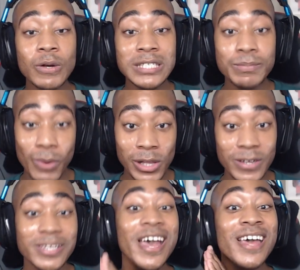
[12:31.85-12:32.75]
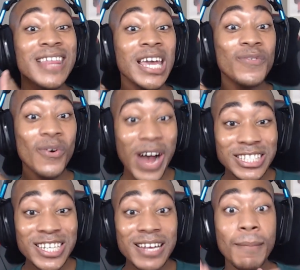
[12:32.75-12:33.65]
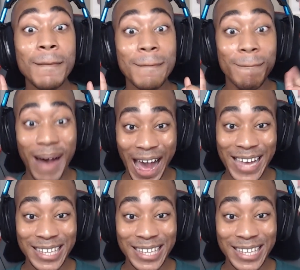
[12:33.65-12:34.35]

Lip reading: spoilers. Thank you for watching. Bye.